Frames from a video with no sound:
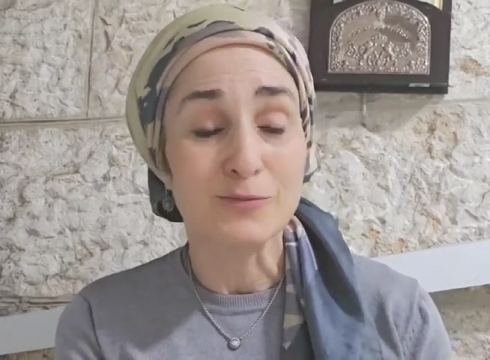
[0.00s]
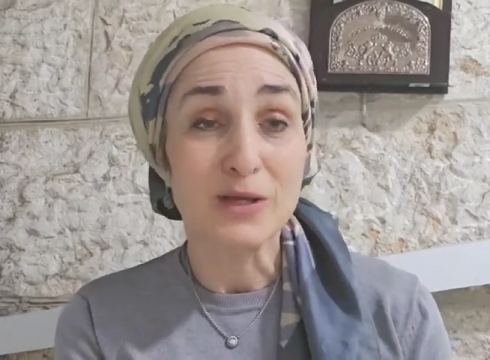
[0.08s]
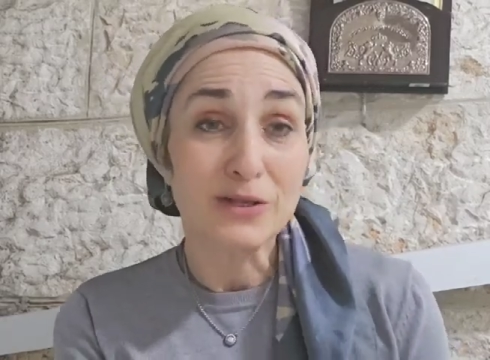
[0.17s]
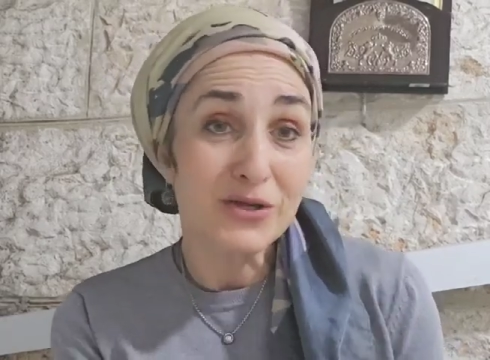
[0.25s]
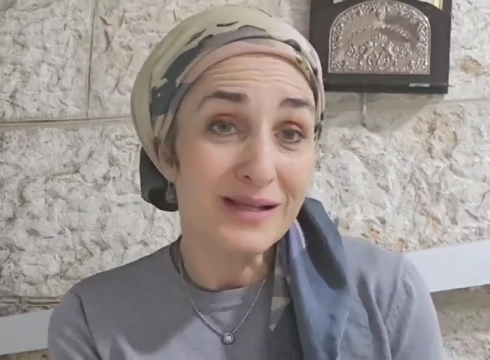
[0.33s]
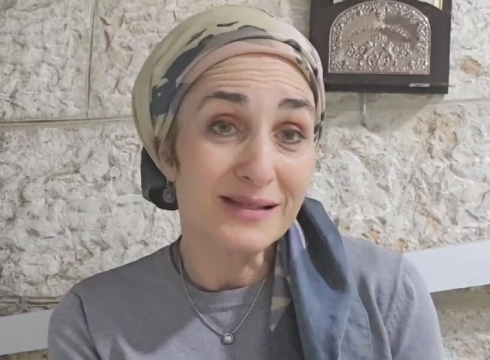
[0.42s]
we
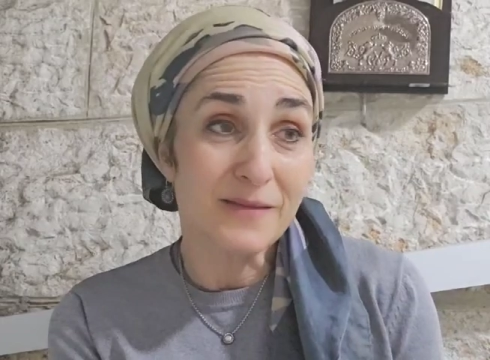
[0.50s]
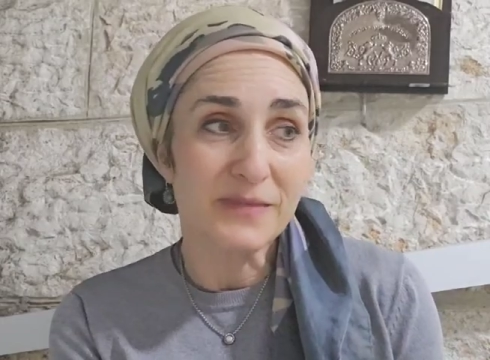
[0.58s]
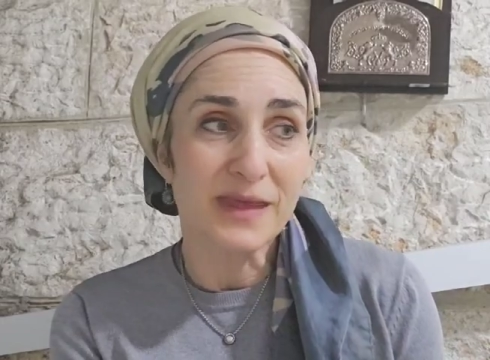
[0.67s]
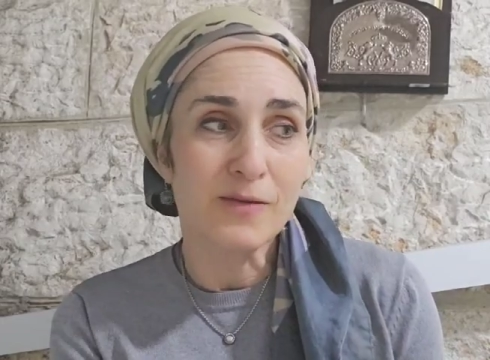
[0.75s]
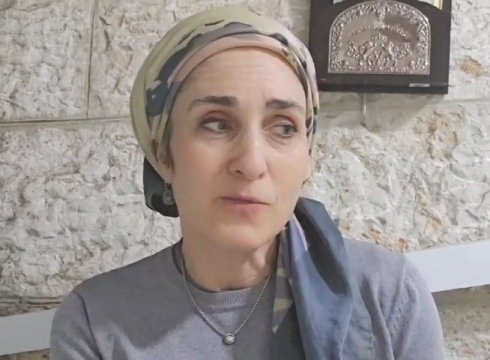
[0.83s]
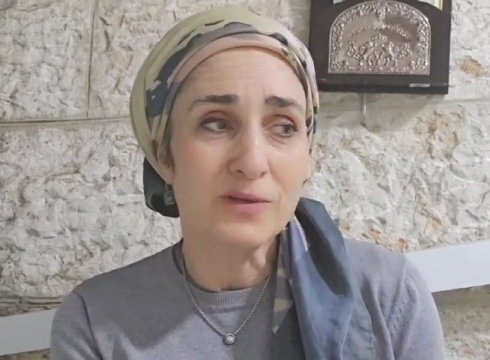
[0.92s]
look at
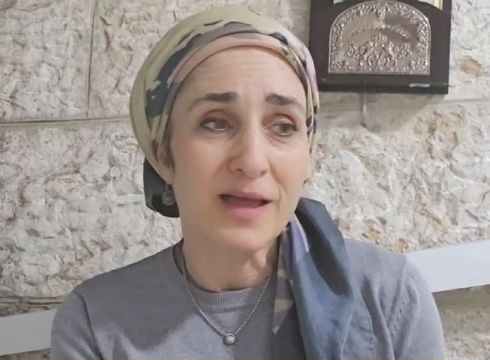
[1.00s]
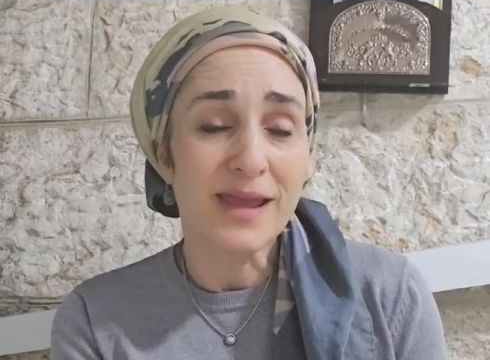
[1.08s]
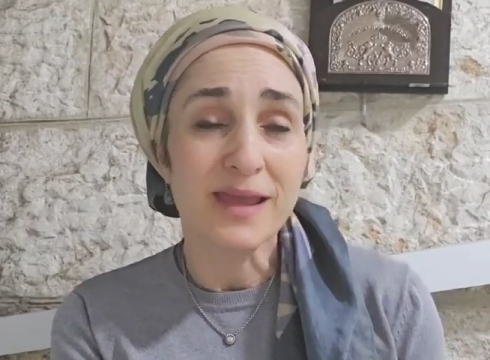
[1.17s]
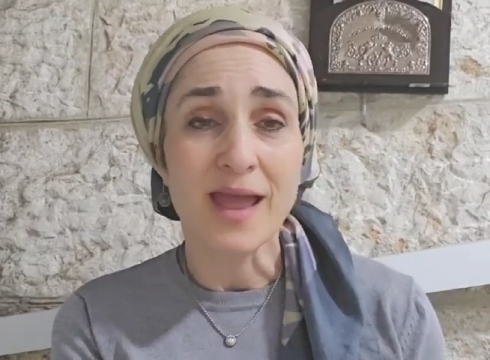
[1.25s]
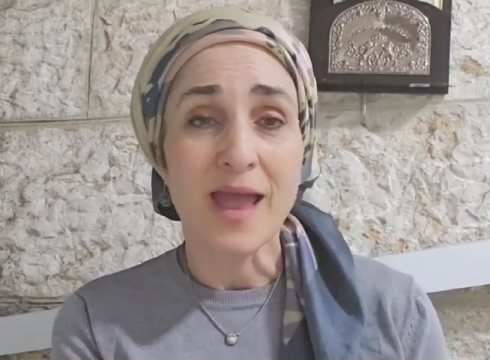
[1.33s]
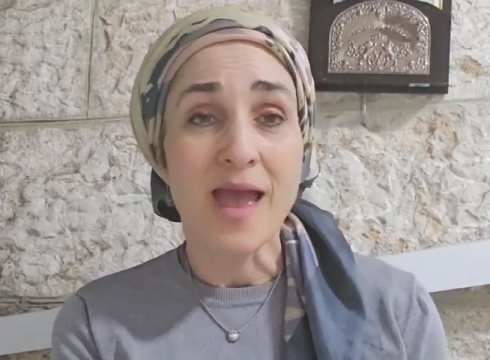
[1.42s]
something and we're
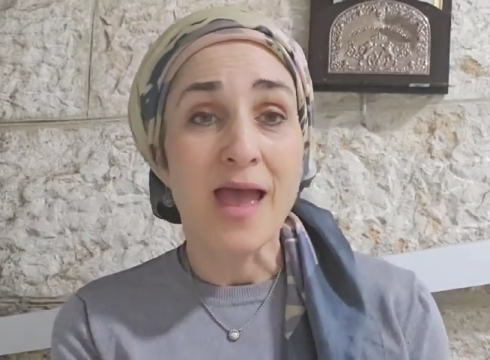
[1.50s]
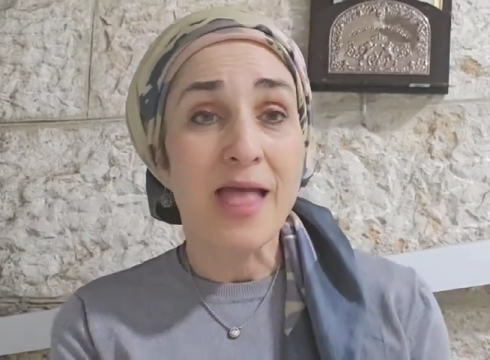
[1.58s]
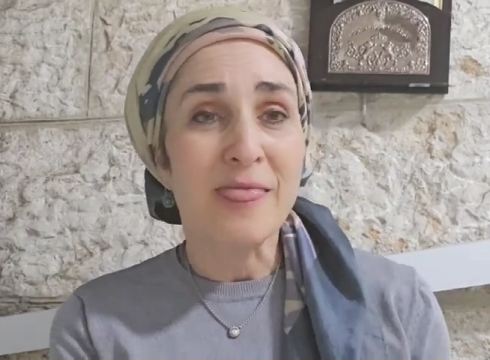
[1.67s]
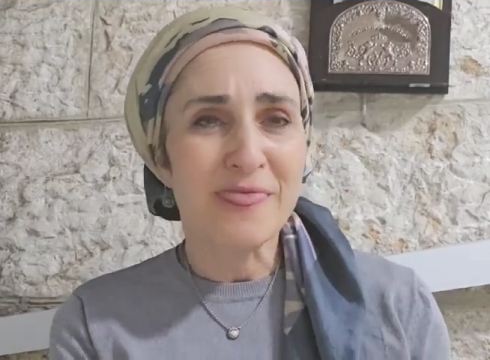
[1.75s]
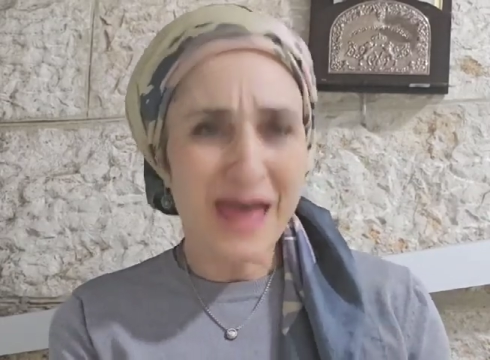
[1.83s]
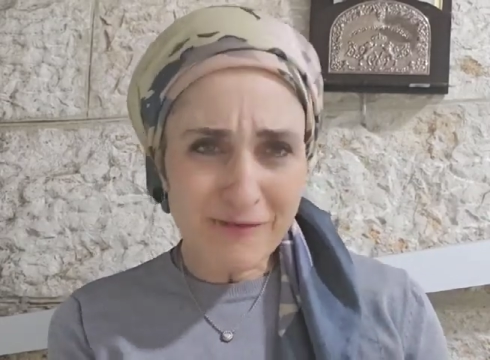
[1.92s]
like,
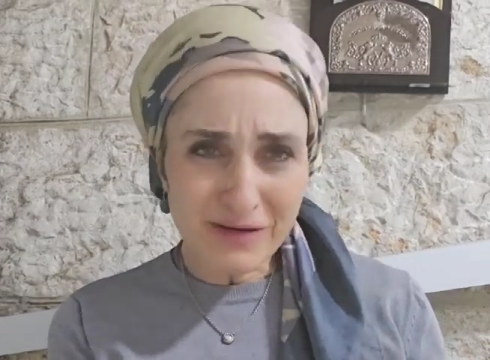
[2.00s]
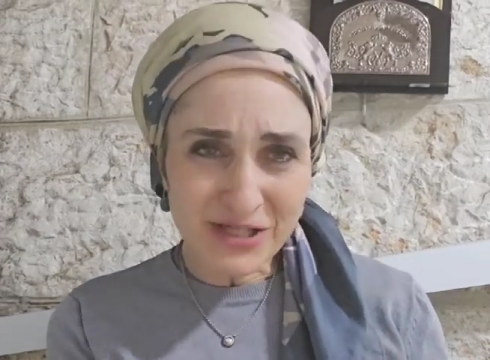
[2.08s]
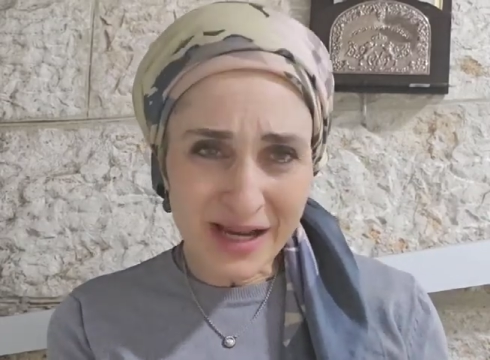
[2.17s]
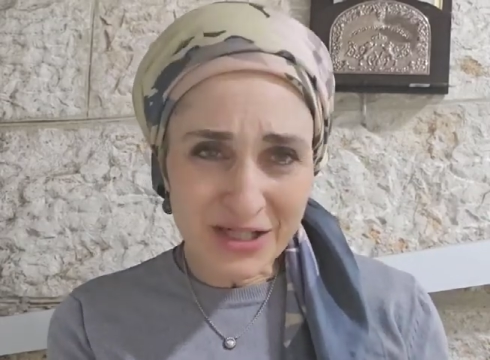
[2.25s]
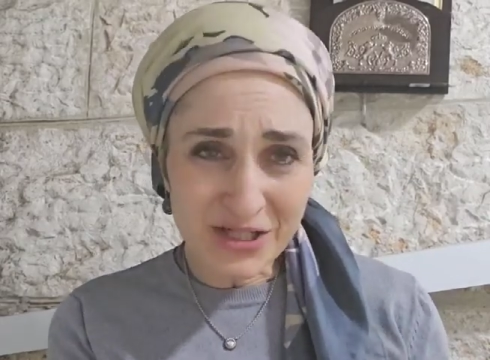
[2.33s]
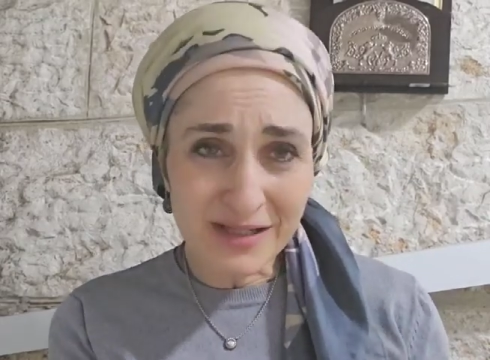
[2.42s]
that
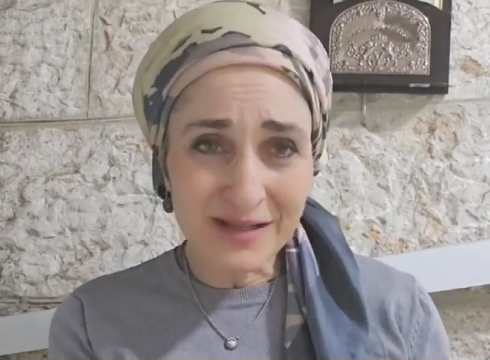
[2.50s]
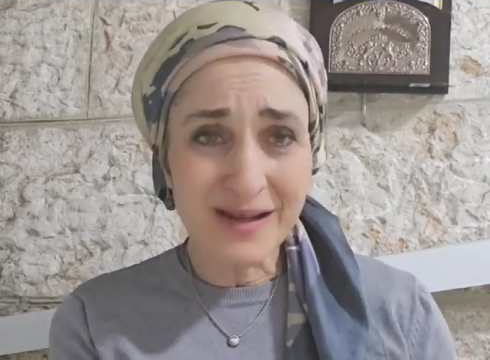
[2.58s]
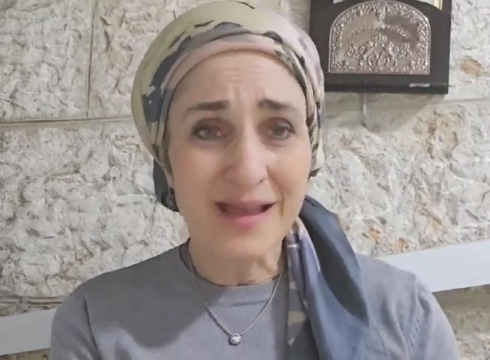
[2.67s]
rejection,